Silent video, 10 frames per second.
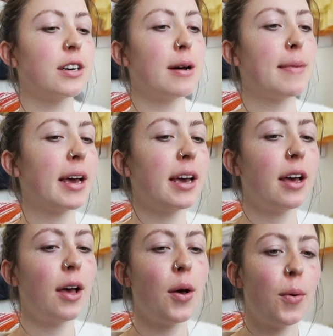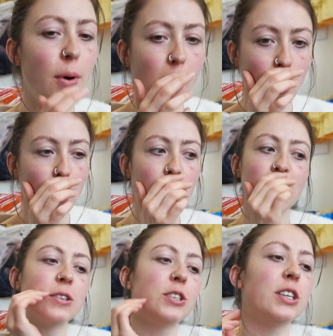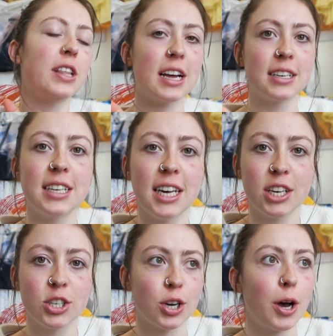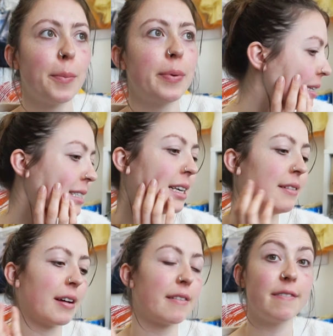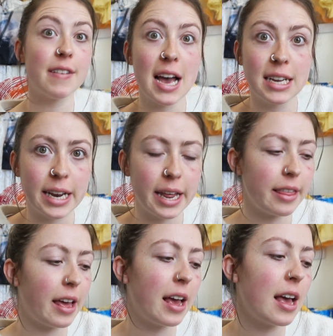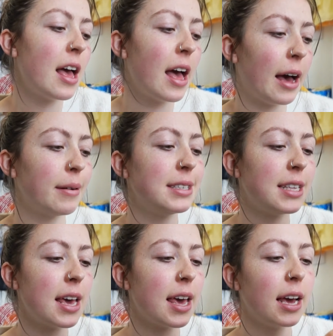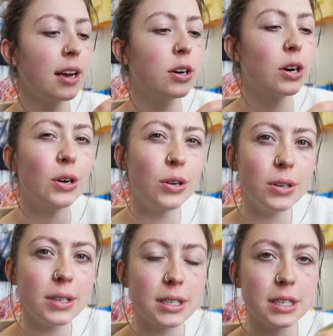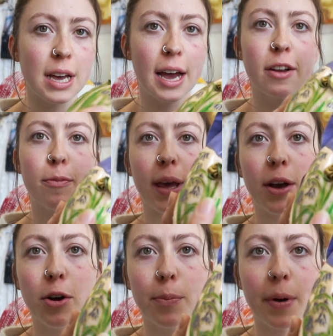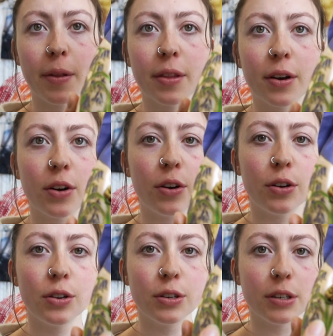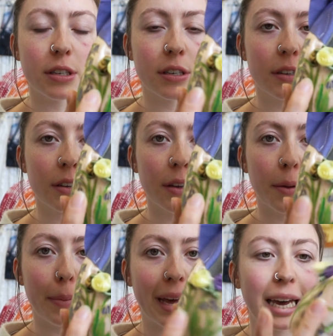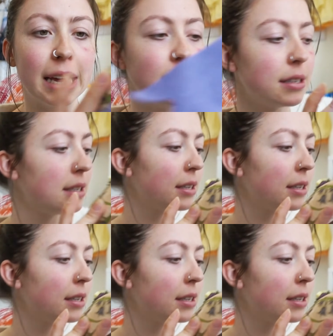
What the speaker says: I might walk on to the antique shop and see if I can find anything. I was thinking gold to kind of pick up on the gold paint.